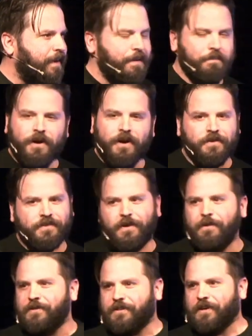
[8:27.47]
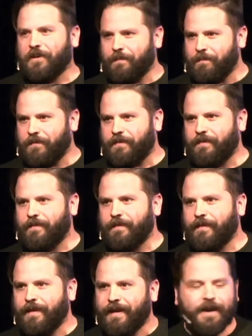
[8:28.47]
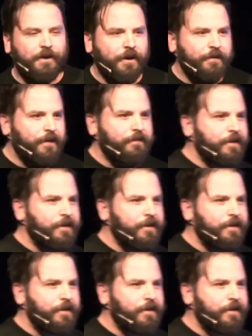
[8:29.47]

on Mark's own terms. I don't know if